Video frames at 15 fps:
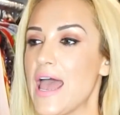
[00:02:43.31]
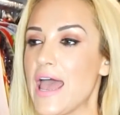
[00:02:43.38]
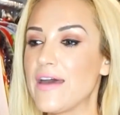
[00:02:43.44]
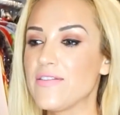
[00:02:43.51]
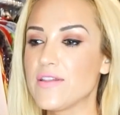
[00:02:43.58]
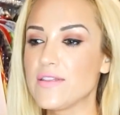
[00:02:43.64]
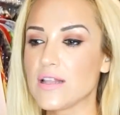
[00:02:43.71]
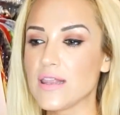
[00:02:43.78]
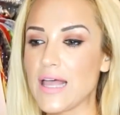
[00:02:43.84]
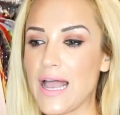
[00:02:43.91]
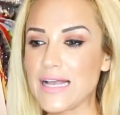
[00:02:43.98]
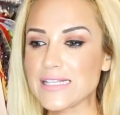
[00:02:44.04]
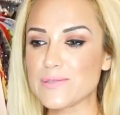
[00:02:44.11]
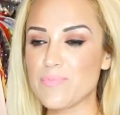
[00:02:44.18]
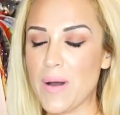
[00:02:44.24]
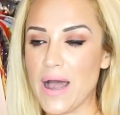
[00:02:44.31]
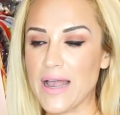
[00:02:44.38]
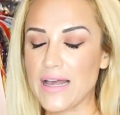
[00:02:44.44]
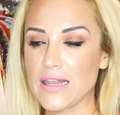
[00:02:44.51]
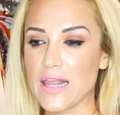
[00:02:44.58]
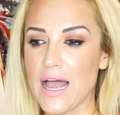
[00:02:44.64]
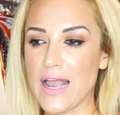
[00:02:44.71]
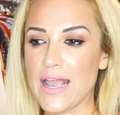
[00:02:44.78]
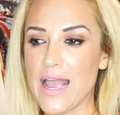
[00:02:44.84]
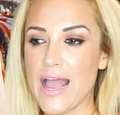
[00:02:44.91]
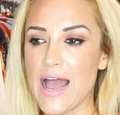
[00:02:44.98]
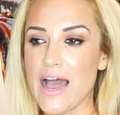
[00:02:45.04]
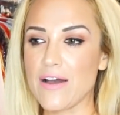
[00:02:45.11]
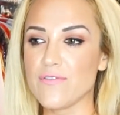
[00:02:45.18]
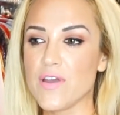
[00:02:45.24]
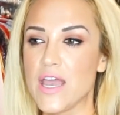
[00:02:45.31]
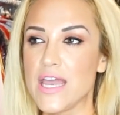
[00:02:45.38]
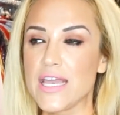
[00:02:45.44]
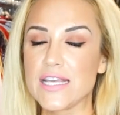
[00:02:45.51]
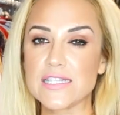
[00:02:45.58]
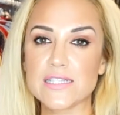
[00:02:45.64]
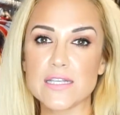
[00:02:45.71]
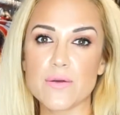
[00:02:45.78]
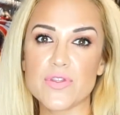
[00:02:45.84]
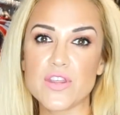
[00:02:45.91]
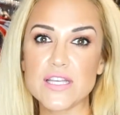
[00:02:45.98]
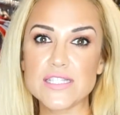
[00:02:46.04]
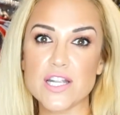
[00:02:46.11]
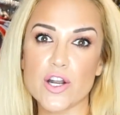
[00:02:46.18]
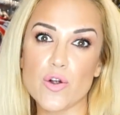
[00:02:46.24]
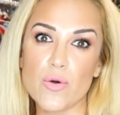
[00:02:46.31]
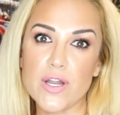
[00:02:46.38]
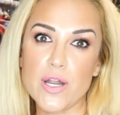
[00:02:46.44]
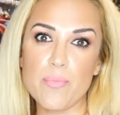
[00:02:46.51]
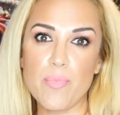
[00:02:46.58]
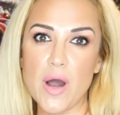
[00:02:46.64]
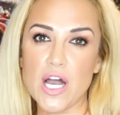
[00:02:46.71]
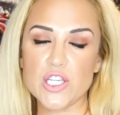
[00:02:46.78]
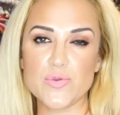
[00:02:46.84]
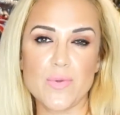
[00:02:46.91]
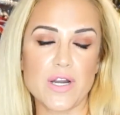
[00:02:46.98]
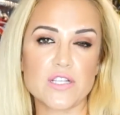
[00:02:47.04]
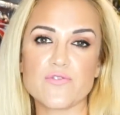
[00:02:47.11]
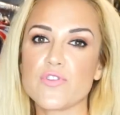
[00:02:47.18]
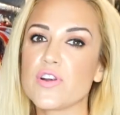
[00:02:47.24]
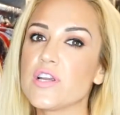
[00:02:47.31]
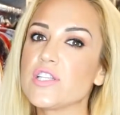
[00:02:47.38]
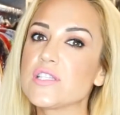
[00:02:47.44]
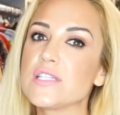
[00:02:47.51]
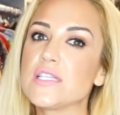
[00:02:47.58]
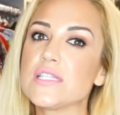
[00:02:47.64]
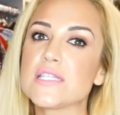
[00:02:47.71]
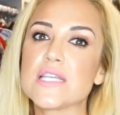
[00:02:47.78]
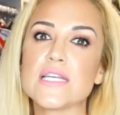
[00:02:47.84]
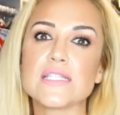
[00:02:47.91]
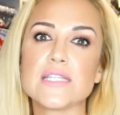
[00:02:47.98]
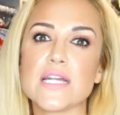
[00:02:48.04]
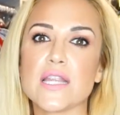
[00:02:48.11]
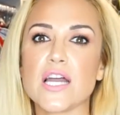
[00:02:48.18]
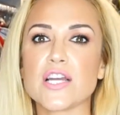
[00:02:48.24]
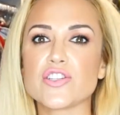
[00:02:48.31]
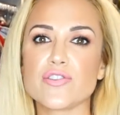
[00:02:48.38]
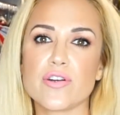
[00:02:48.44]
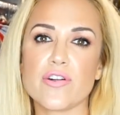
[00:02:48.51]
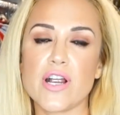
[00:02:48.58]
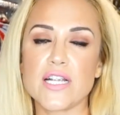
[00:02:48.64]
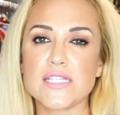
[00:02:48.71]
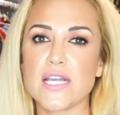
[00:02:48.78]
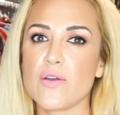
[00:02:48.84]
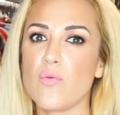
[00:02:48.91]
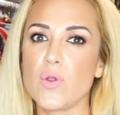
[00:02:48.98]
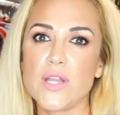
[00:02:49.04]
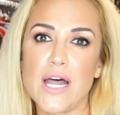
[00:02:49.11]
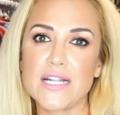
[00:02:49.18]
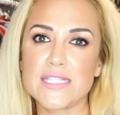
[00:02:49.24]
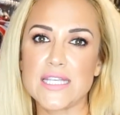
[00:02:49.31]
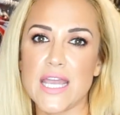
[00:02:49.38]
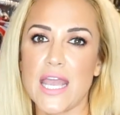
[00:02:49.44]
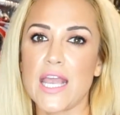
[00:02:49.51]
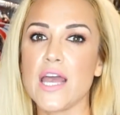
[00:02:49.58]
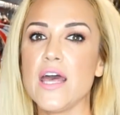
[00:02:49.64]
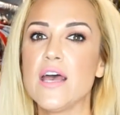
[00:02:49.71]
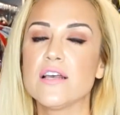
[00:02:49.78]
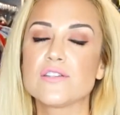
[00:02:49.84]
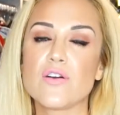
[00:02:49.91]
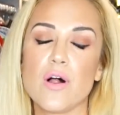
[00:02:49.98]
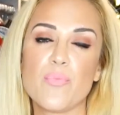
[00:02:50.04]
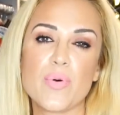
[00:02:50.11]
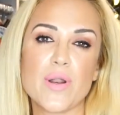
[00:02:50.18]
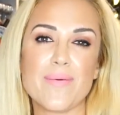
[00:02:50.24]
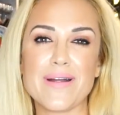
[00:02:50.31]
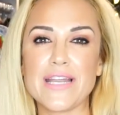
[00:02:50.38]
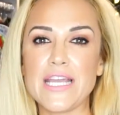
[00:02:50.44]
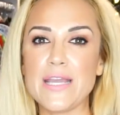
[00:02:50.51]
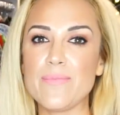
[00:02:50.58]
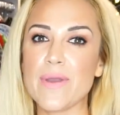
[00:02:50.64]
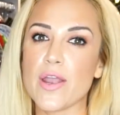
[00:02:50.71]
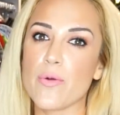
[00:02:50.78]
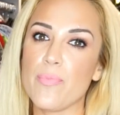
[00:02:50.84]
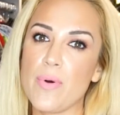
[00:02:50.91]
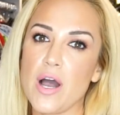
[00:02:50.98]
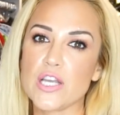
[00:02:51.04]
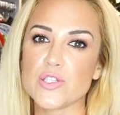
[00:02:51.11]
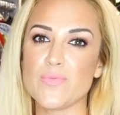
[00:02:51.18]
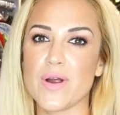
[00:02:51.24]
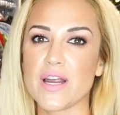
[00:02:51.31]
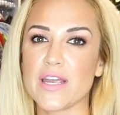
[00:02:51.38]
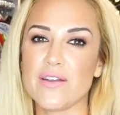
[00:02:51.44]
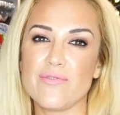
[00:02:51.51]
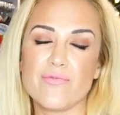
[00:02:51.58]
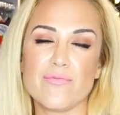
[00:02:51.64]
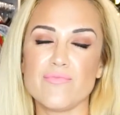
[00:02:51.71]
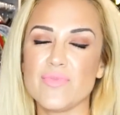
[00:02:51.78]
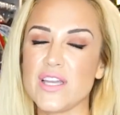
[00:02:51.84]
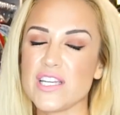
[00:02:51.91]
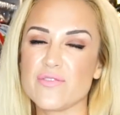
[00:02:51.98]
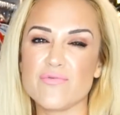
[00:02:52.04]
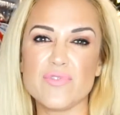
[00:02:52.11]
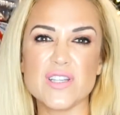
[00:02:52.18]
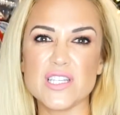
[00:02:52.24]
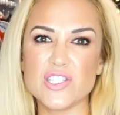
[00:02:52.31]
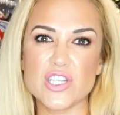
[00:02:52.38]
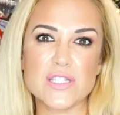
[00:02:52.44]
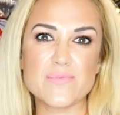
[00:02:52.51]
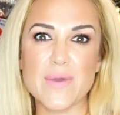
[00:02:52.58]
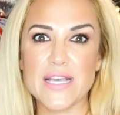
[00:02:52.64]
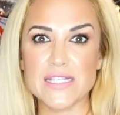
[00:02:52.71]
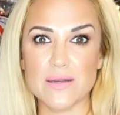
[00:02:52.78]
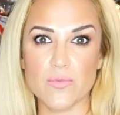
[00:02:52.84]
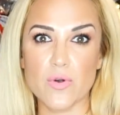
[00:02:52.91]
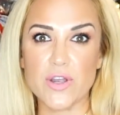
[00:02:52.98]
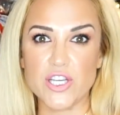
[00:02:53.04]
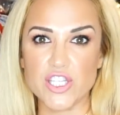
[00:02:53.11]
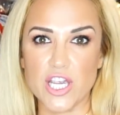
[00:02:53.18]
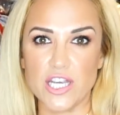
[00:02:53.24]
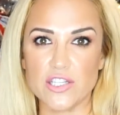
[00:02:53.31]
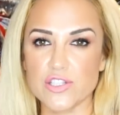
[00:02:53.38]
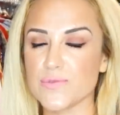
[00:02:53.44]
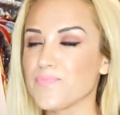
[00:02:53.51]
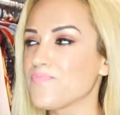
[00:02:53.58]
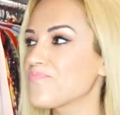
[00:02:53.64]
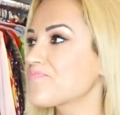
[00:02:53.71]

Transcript: And then the last pile I have is things that are going on Poshmarks. For instance, things that luxury garage sale will not take. So I'll put them on eBay or Poshmark and really just make some quick change.